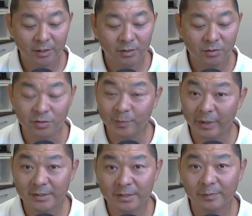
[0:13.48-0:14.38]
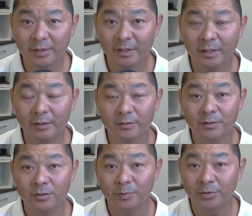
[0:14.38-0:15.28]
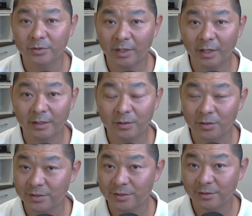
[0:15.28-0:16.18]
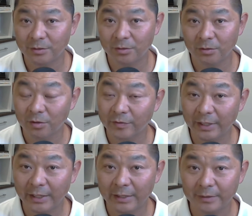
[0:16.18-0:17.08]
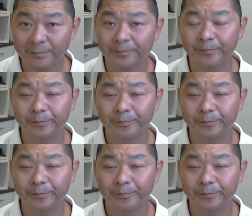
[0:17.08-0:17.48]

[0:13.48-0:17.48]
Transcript: You spent some time to put together your cover letter.